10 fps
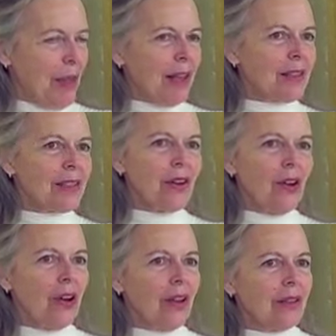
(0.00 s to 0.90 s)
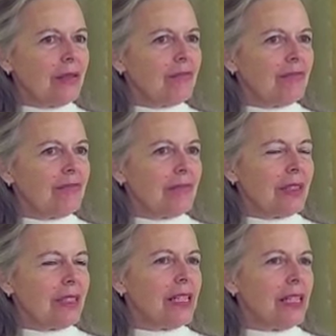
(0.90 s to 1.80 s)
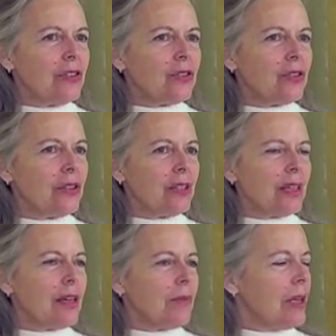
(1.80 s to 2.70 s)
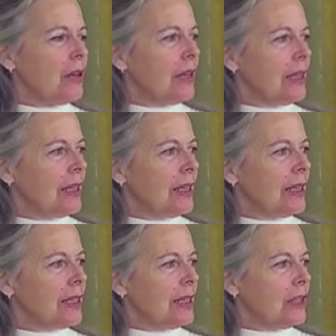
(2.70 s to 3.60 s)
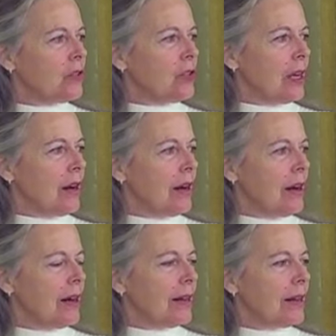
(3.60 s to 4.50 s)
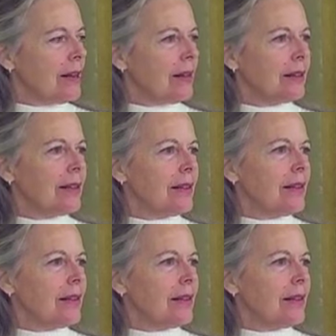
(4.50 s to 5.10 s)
That's all the teacher and the community and the teaching are. They're